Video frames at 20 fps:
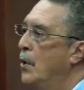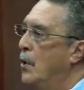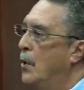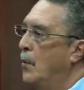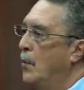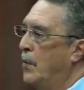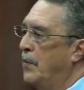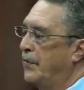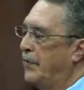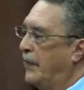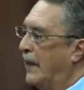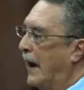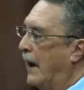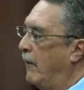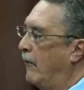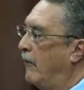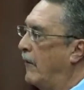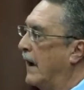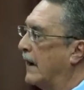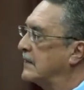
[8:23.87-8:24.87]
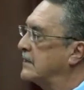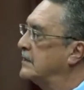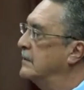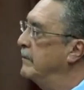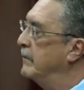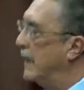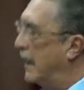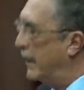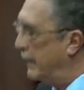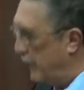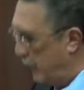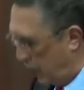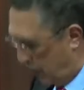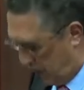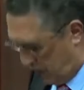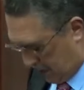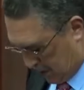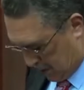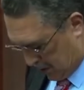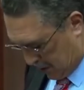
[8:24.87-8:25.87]
with direct memory
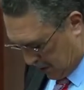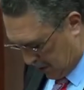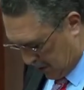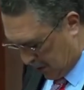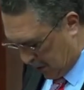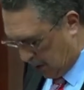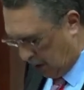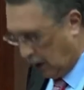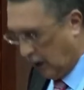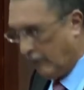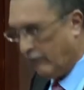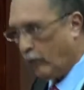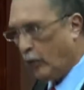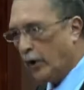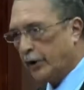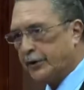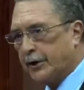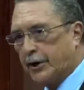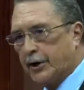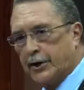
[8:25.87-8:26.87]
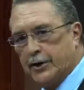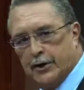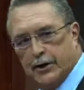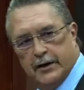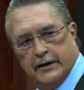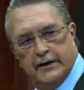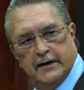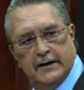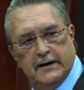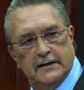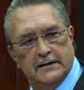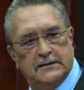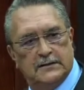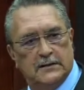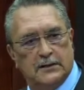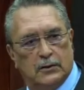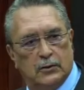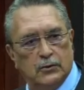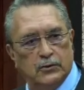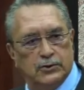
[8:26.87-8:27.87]
of what occurred in St.
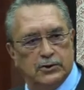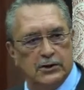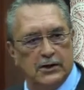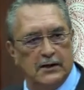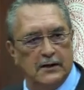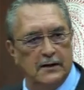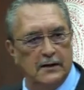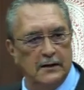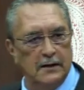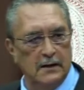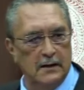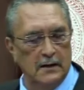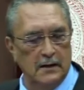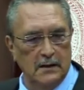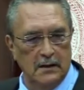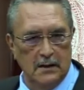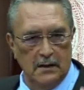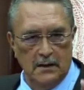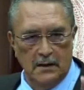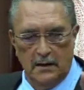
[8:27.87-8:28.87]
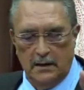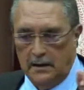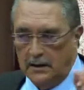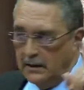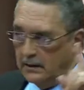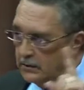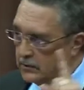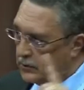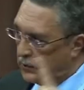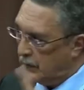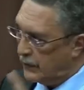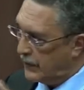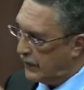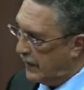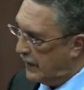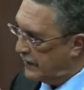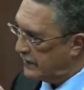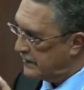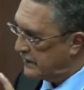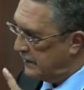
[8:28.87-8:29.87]
Lucia in
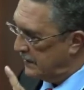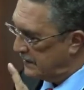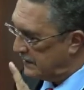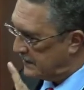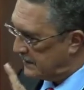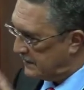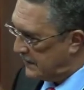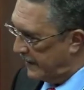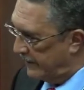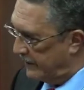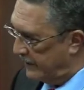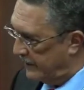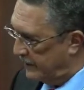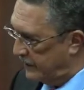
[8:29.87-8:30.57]
2011,